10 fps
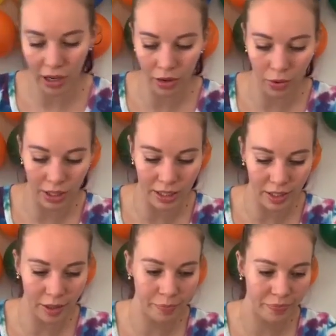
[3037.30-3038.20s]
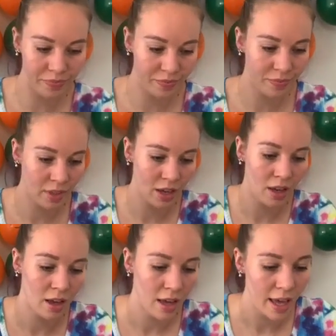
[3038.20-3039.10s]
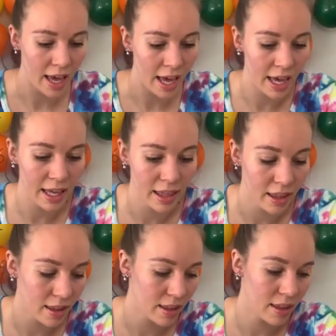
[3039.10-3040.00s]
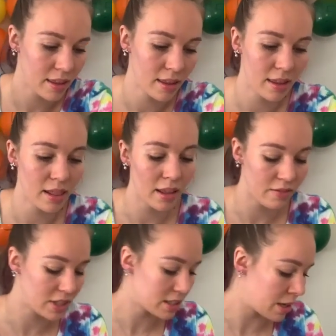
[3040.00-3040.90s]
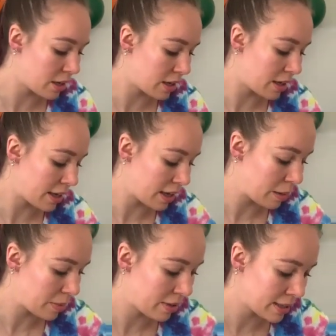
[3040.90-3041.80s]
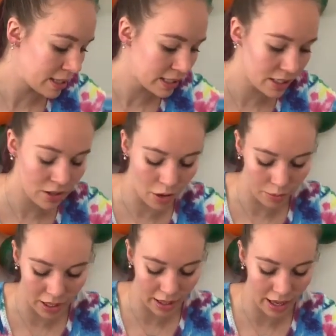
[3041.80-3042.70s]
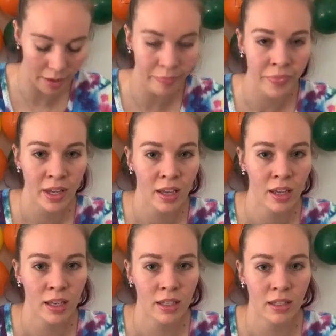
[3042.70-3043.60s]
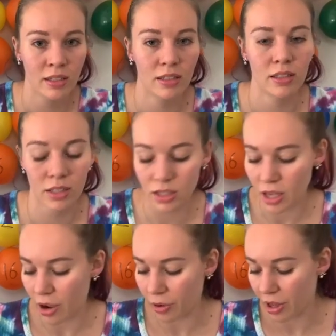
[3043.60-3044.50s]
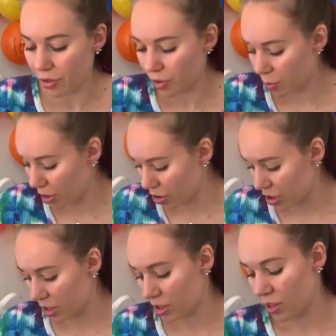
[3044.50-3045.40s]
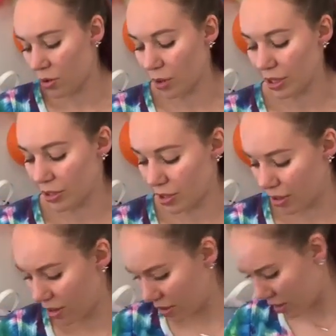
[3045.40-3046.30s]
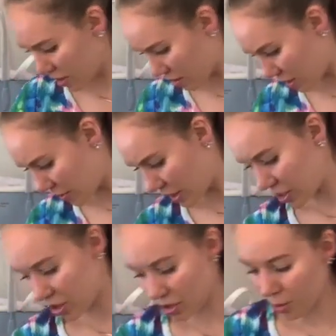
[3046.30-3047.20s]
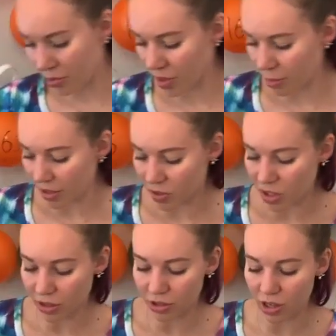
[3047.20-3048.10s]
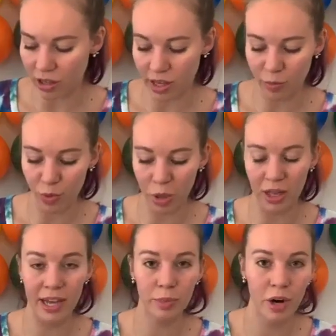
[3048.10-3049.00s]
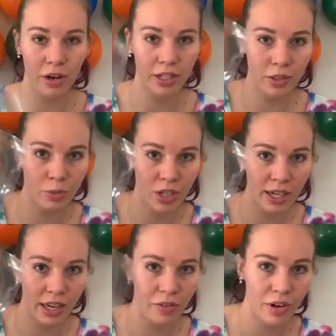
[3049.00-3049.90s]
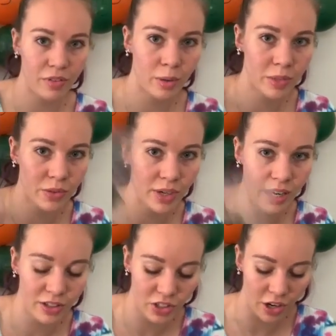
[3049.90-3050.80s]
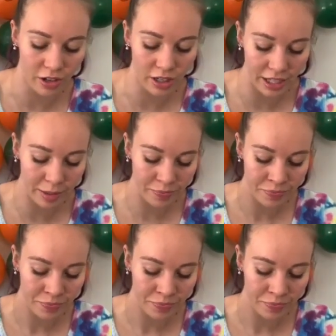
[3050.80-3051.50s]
an oyster. I love it. I am addicted to opening them. So if you purchased an oyster, which some of them have stickers on them from our last party, so I'm trying to get rid of them. This one had a star on it.